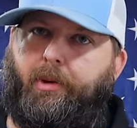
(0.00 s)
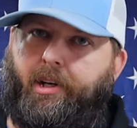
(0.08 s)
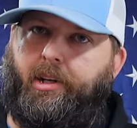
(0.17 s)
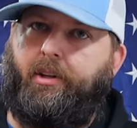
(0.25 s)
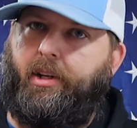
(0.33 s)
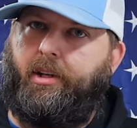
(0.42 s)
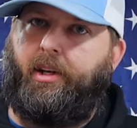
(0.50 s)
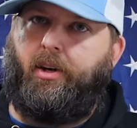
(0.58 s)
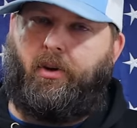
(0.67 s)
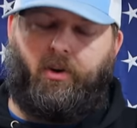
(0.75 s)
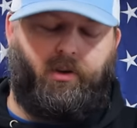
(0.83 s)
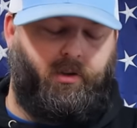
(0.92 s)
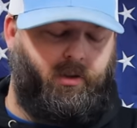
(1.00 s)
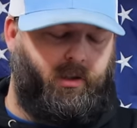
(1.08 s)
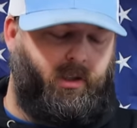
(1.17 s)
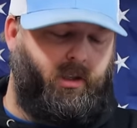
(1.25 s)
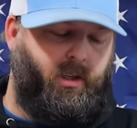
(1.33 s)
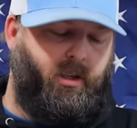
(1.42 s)
penny that they are.
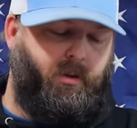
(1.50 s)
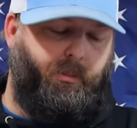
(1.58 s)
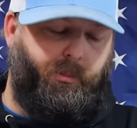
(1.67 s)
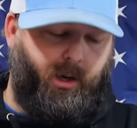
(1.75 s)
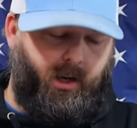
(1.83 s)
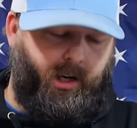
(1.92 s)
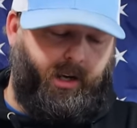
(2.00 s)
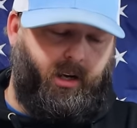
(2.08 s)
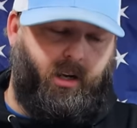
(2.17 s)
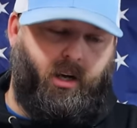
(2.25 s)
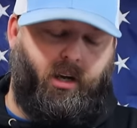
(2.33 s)
But